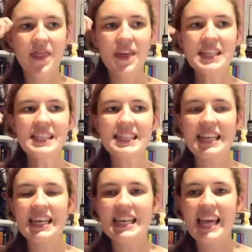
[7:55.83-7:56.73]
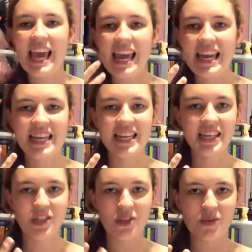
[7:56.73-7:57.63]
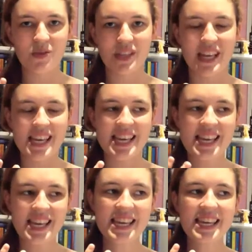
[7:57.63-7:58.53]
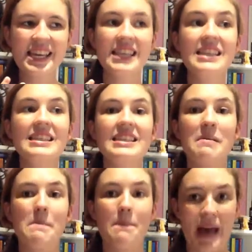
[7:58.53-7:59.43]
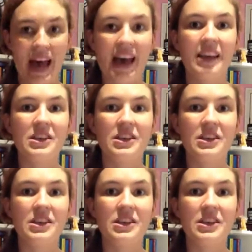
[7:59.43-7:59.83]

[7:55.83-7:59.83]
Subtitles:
This king dude, he is bad